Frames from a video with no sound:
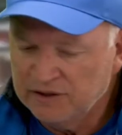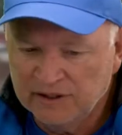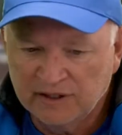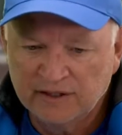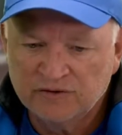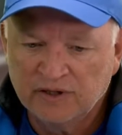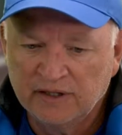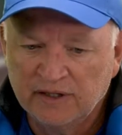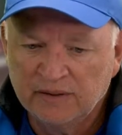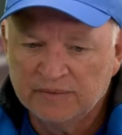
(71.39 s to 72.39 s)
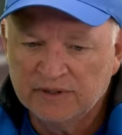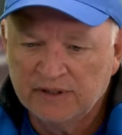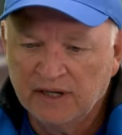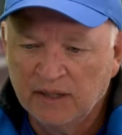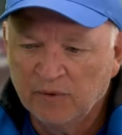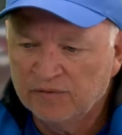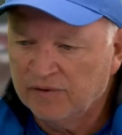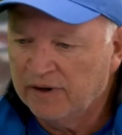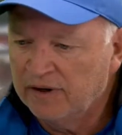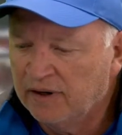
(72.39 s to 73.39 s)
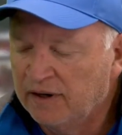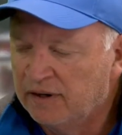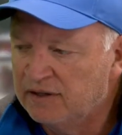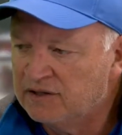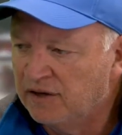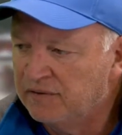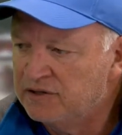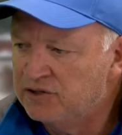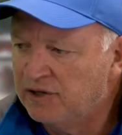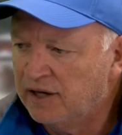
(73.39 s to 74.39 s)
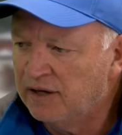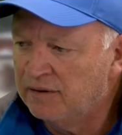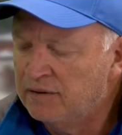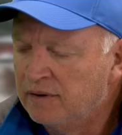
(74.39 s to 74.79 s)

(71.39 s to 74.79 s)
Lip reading: You got to try to get them to the game on Friday night as healthy as you can,